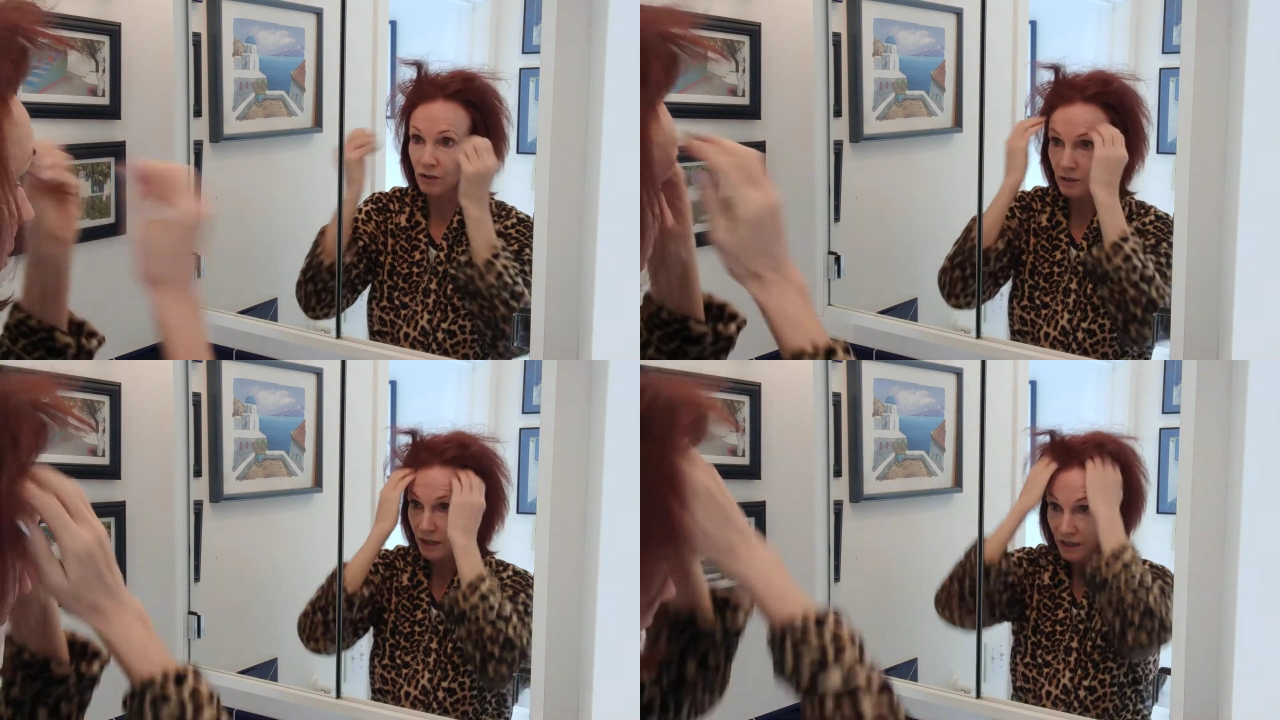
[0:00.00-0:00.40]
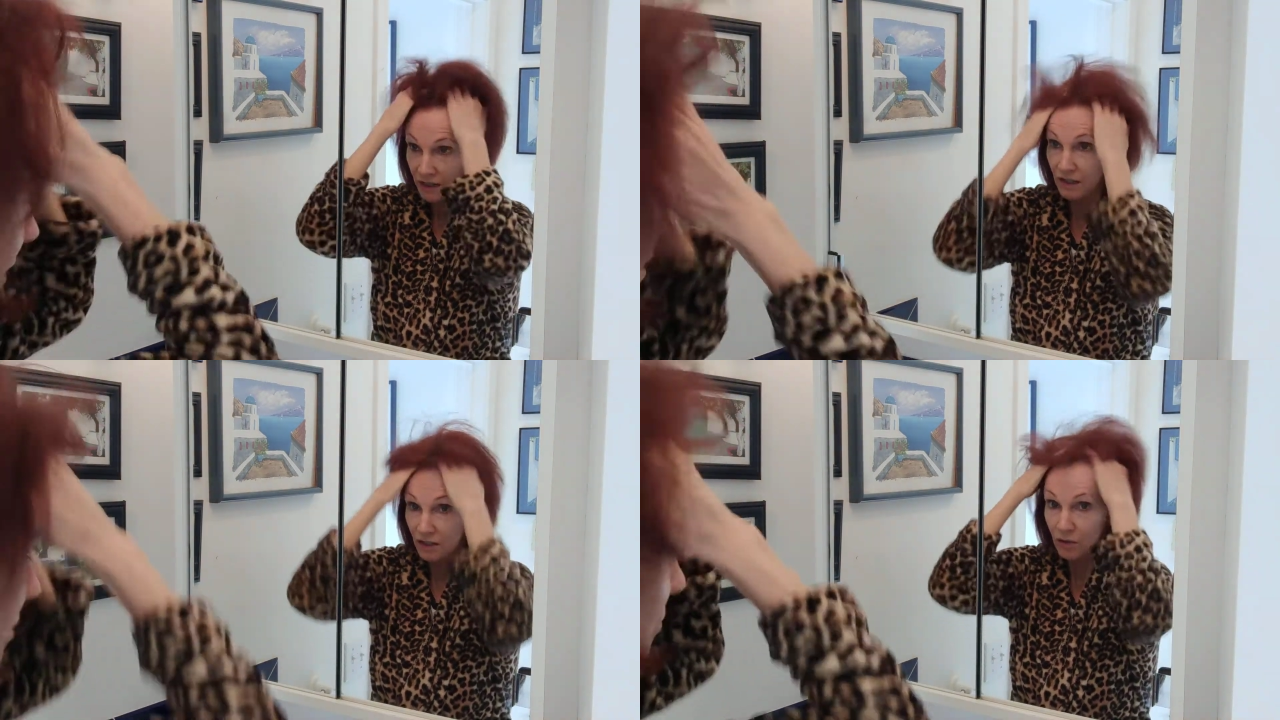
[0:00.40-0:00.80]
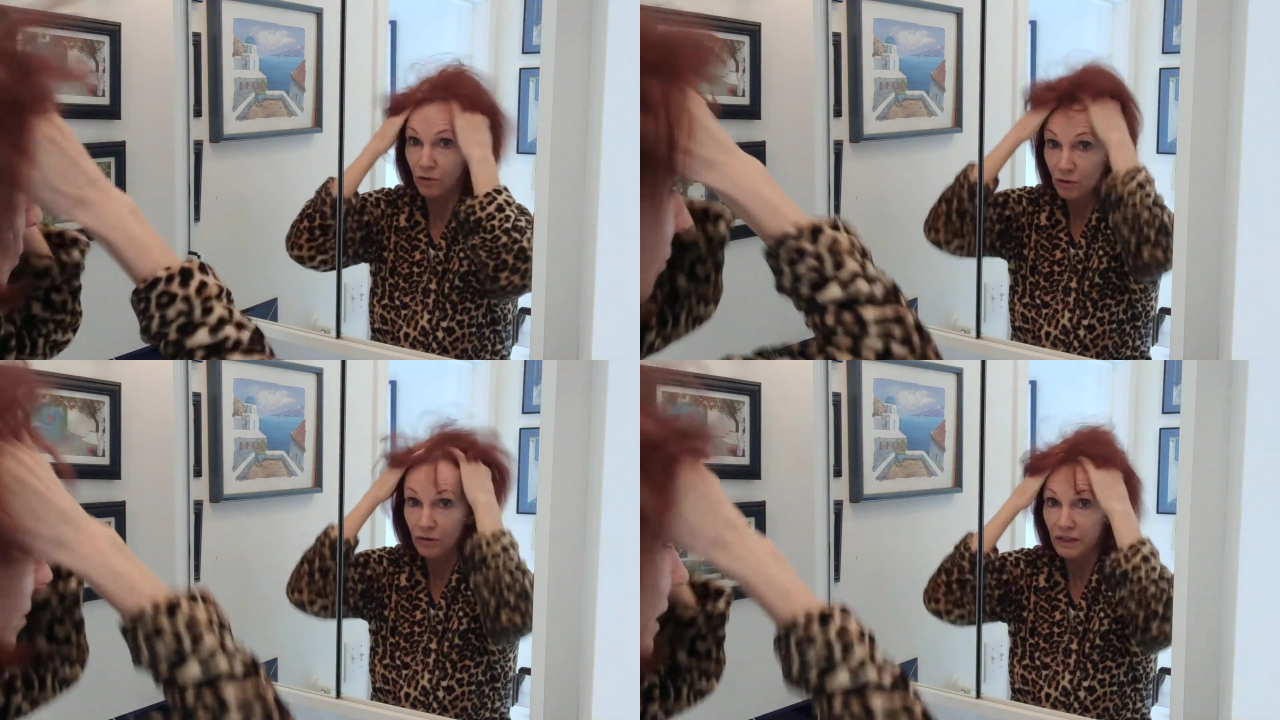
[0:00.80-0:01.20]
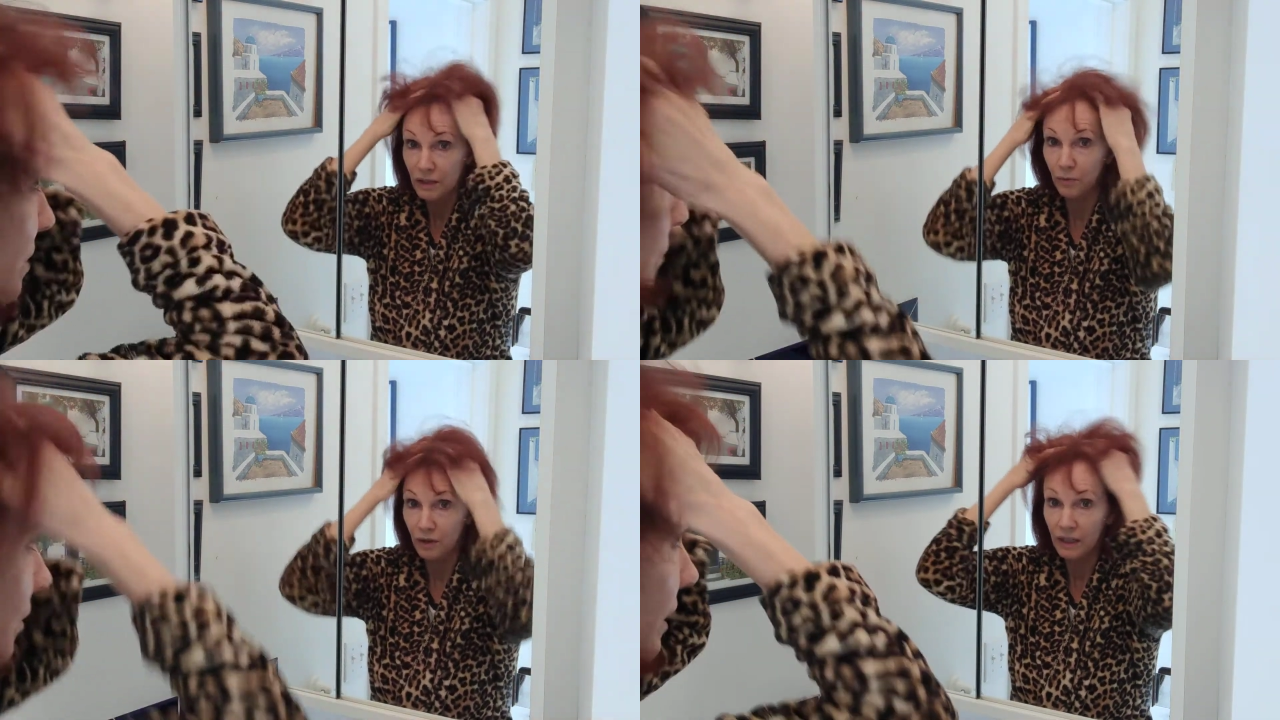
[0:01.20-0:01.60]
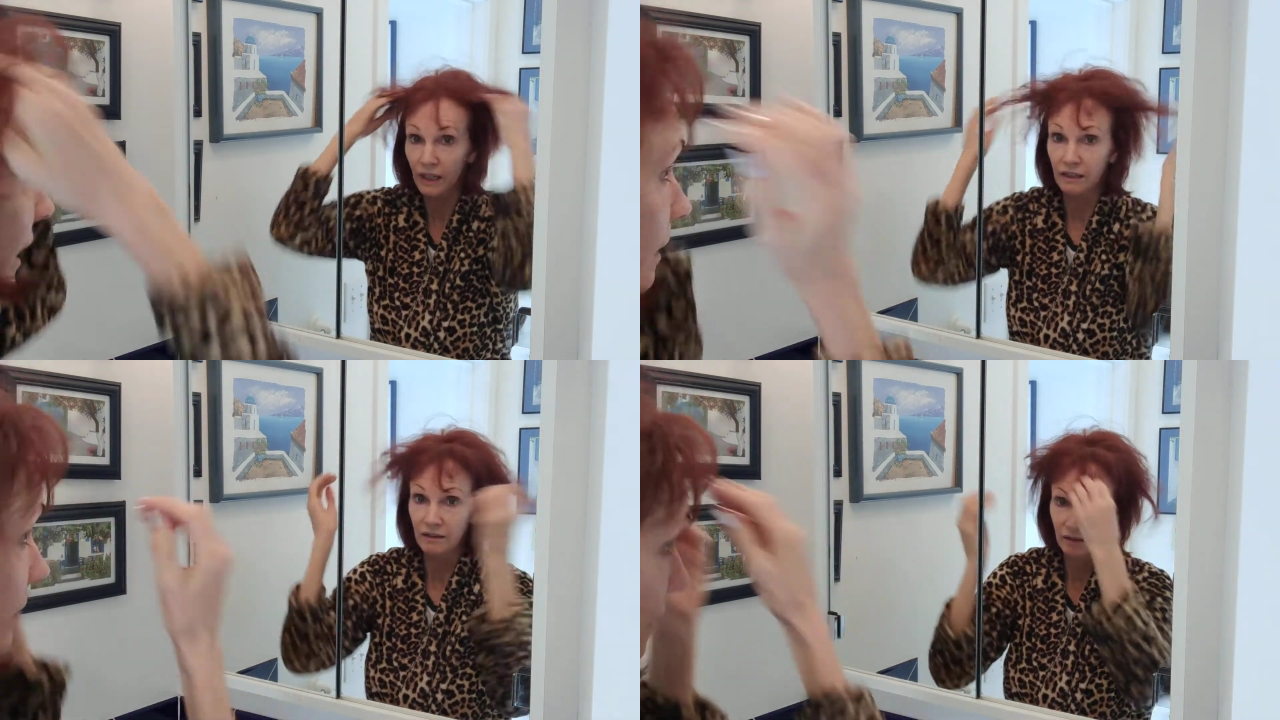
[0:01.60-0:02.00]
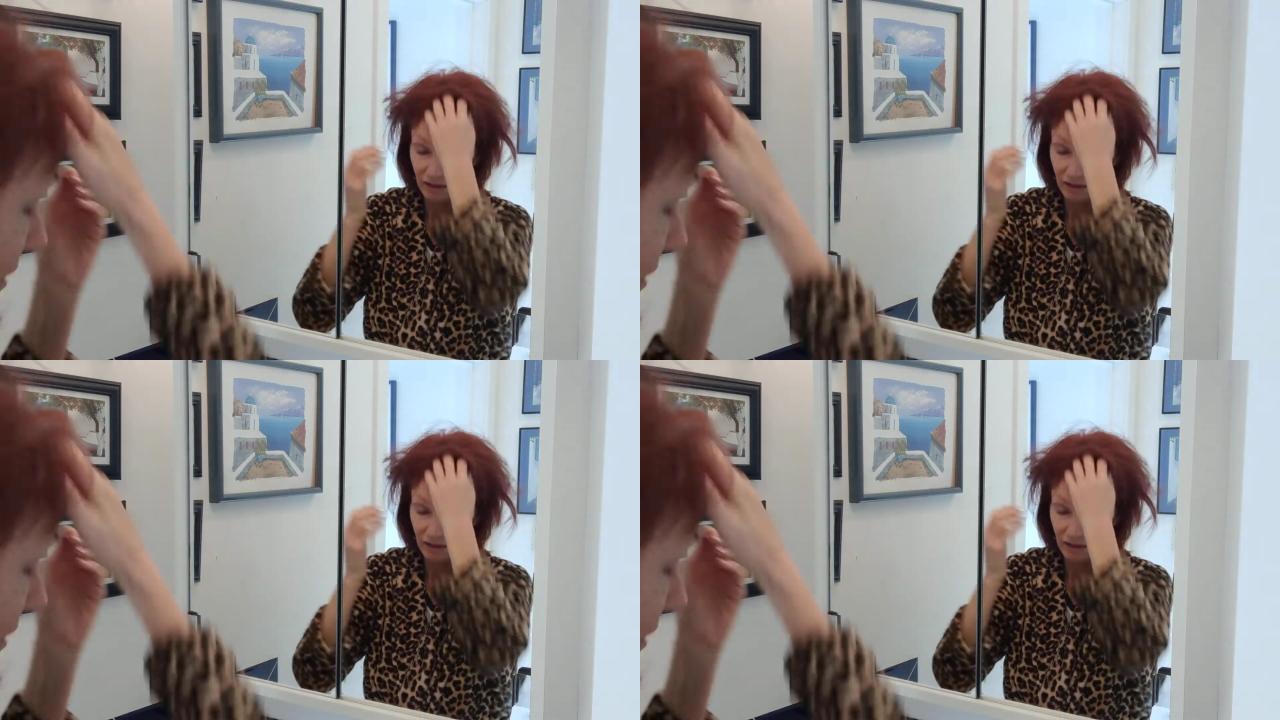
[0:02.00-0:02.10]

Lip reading: okay, this is cool. It's working.